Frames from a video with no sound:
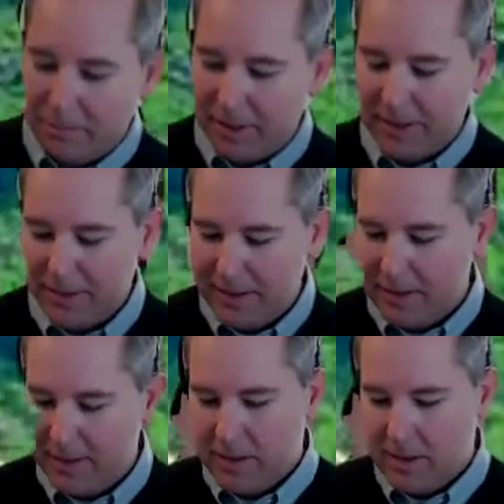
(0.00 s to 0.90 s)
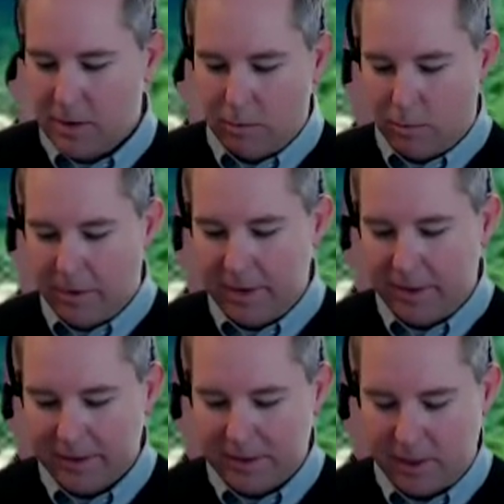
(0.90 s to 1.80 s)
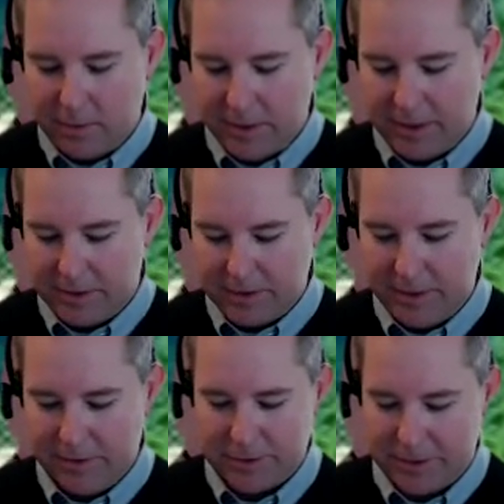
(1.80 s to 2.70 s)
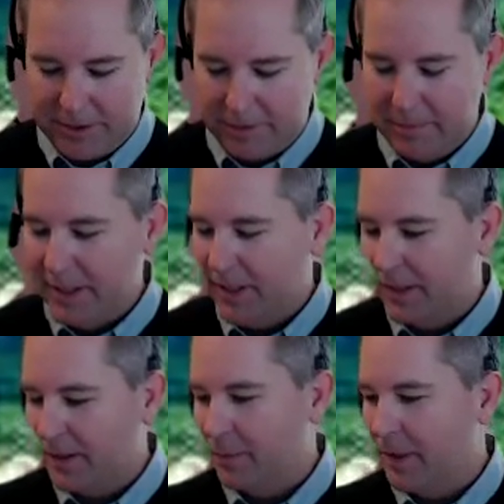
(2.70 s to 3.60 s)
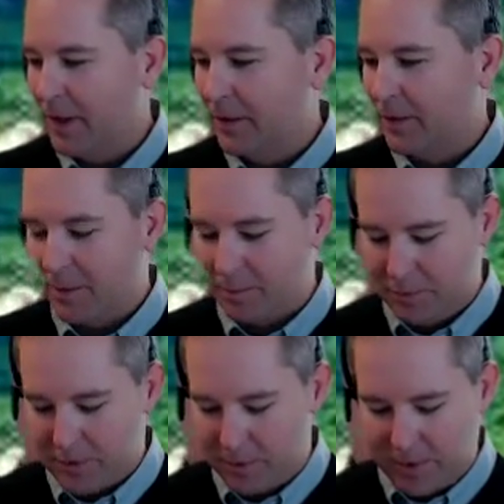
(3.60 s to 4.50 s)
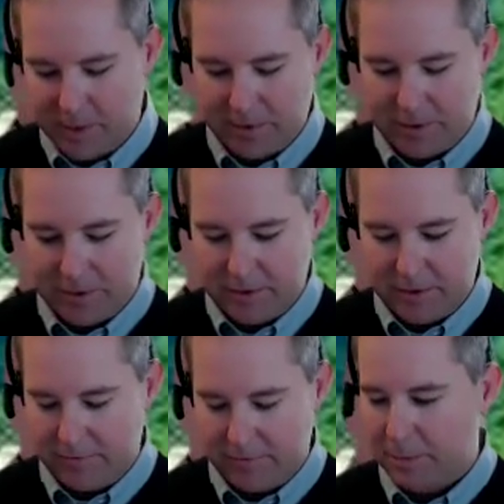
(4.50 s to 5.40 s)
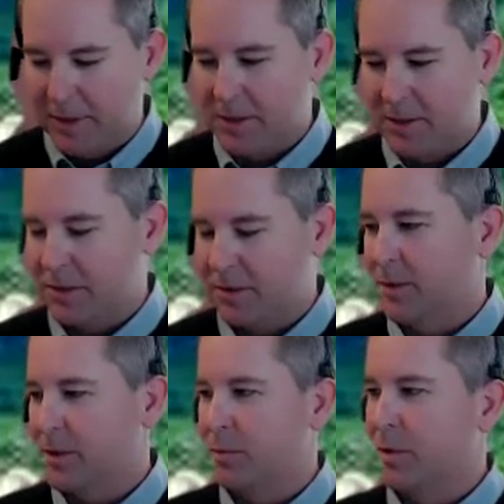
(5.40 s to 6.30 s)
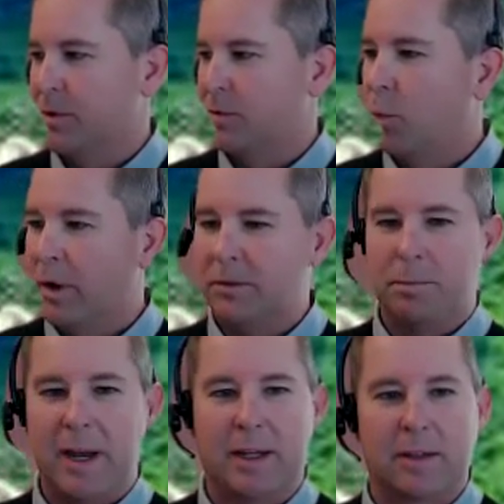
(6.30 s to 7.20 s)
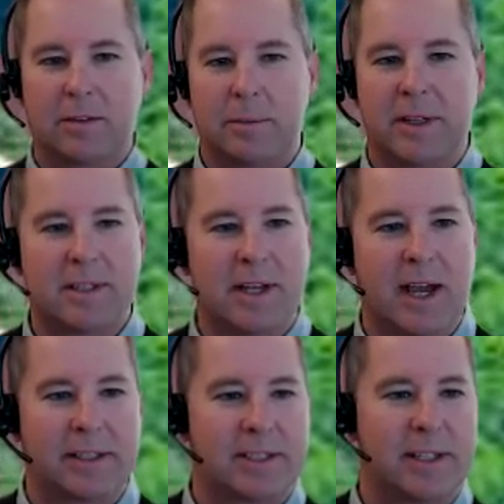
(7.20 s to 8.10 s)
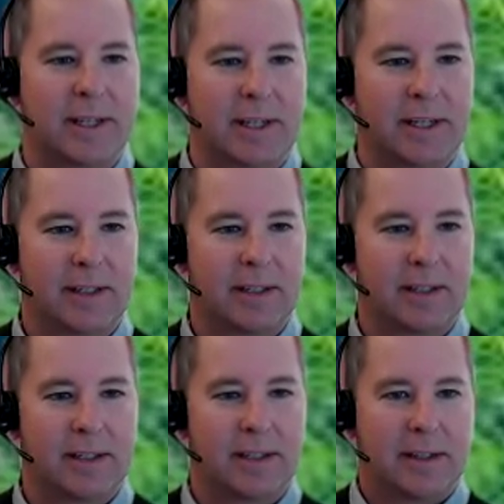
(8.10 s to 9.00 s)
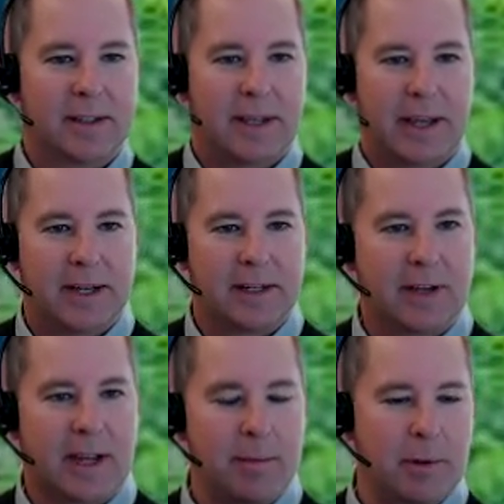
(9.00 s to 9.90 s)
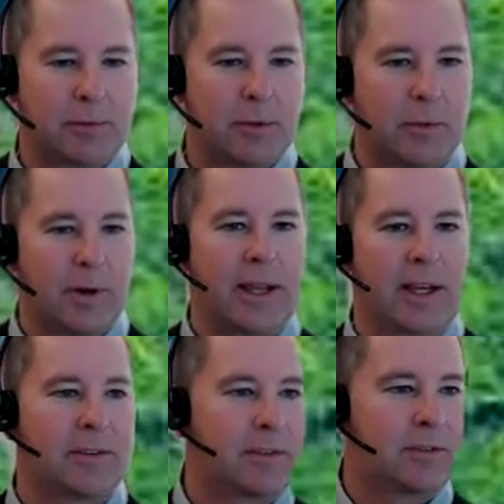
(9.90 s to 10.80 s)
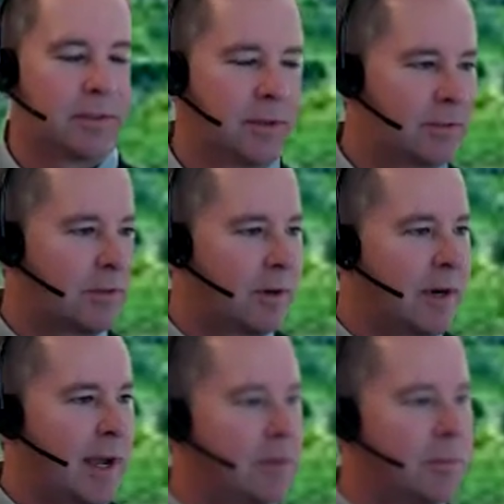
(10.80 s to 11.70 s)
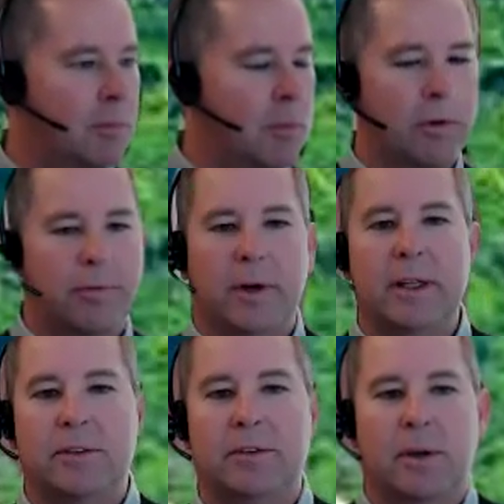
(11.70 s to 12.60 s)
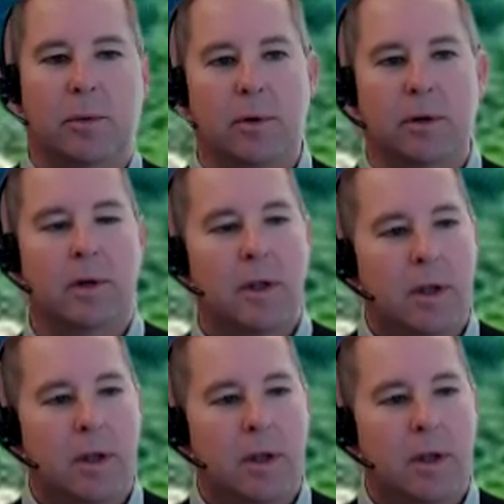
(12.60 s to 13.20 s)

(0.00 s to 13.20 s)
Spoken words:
But one of the things that always interested me as I started becoming a student of the business was what's making some of these guys tick. And as I came up through the ranks, I started having more friends that were